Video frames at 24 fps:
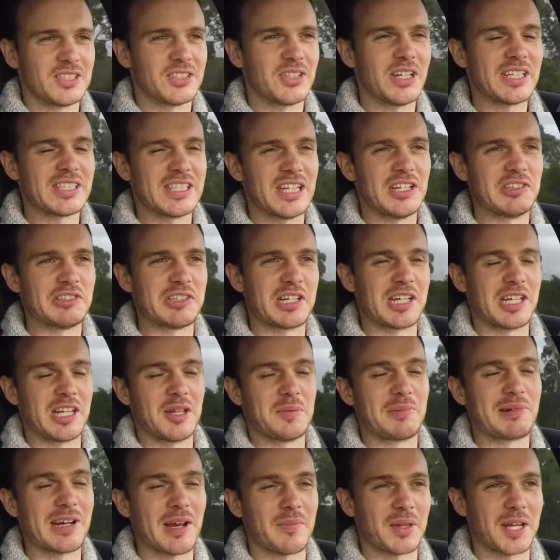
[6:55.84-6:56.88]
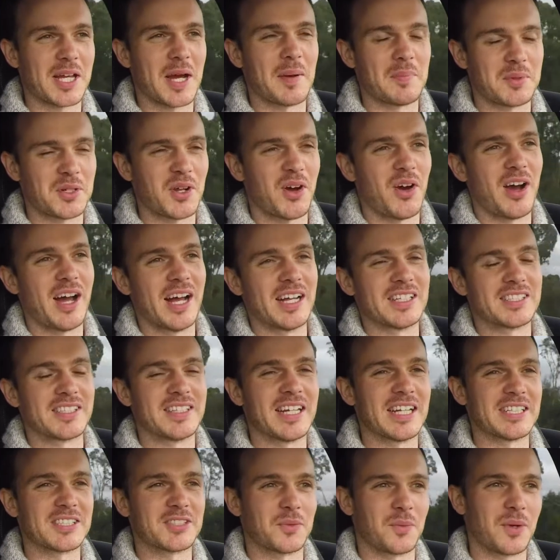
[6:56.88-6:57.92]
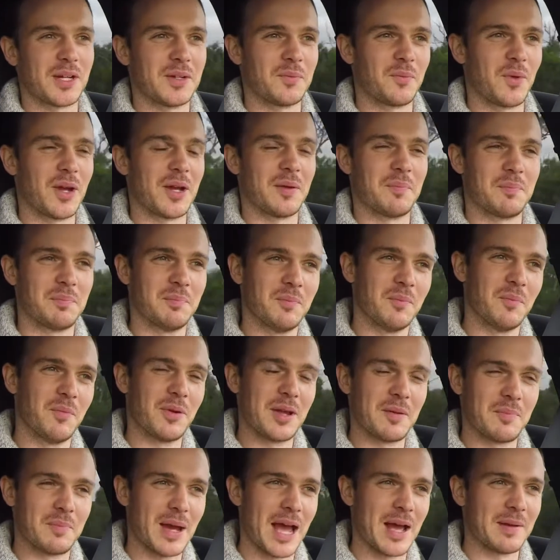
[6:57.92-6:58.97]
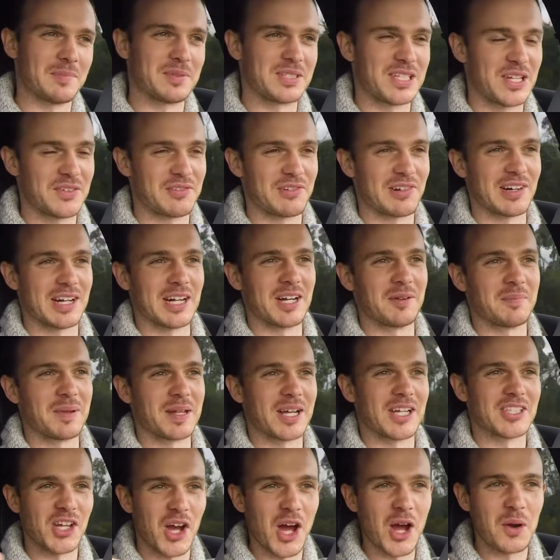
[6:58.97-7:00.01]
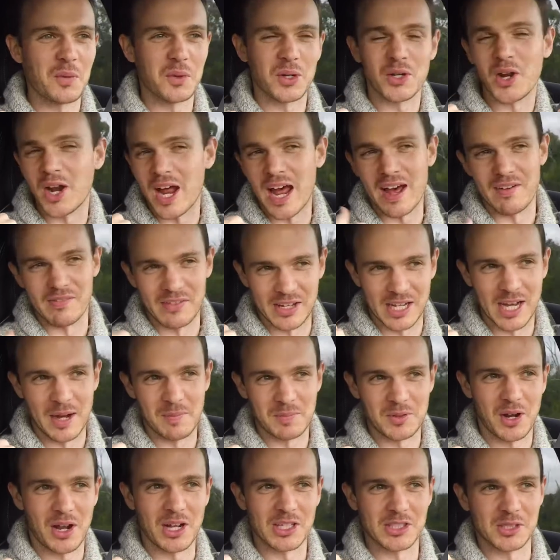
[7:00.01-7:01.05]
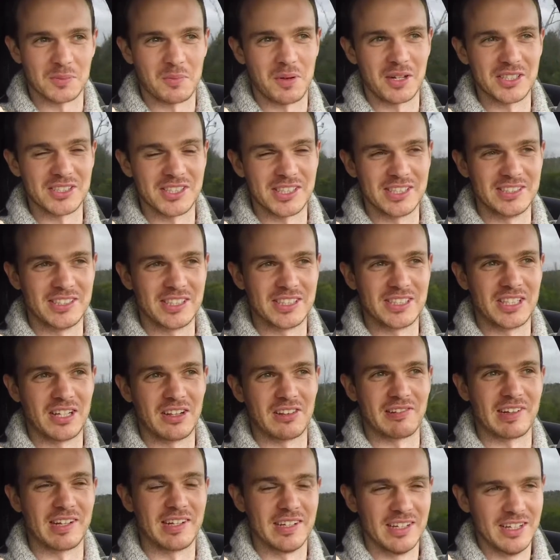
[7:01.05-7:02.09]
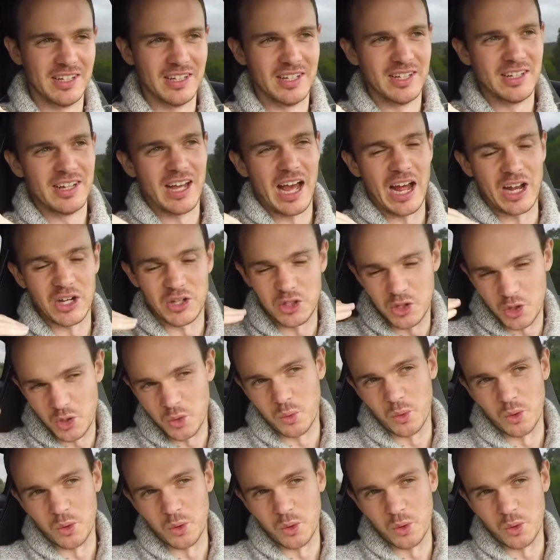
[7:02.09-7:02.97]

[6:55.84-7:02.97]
So that's interesting, you bring up the cup tyres, and that's one where we perhaps differ a little bit, because I would not have the cup tyres on my C sixty-three, and you